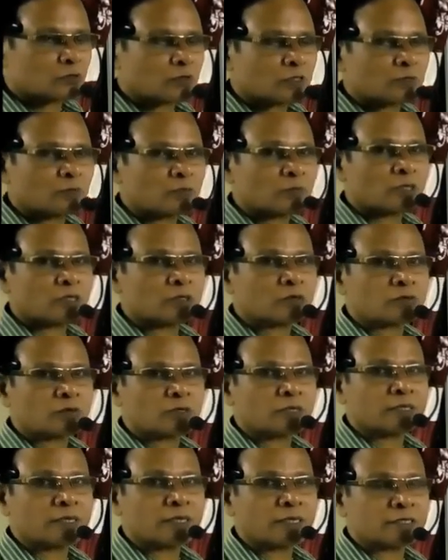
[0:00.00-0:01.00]
one,
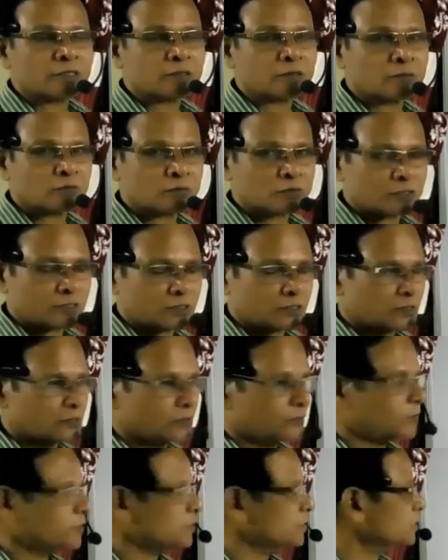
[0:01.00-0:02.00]
molecular
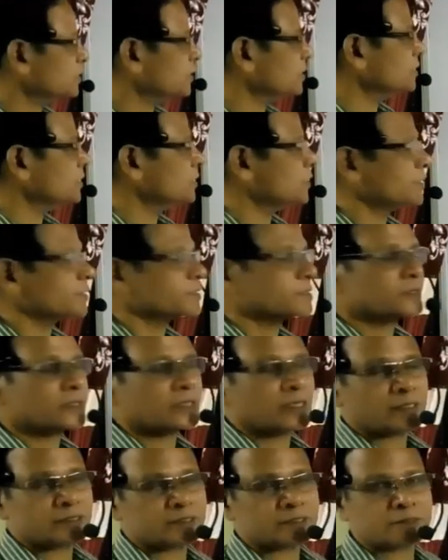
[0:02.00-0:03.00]
diagnosis. We'll see in the next
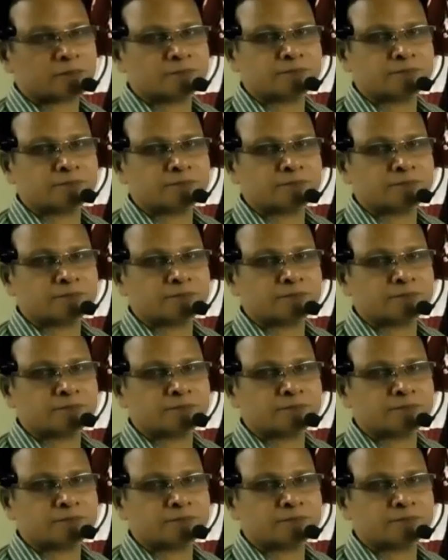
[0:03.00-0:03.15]
class.